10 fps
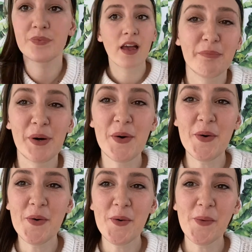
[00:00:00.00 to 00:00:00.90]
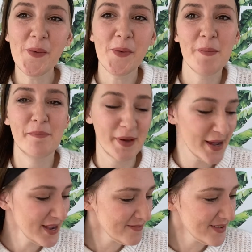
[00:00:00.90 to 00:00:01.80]
Boom,
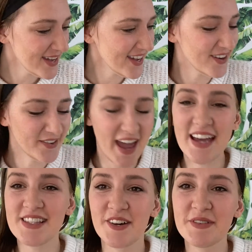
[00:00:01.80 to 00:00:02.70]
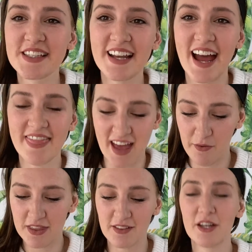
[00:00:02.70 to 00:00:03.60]
baby. Okay, so I'm just gonna end that with a
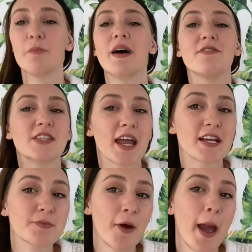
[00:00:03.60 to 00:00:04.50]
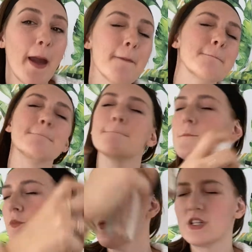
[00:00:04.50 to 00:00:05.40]
little bit of setting spray,
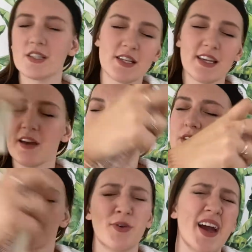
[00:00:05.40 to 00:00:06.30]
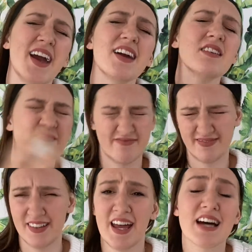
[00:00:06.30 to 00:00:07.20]
which is the same spray
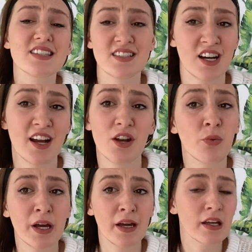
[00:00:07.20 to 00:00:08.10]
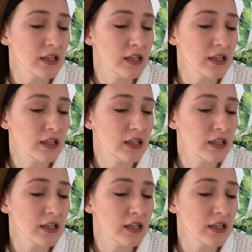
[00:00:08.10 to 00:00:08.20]
that I started with.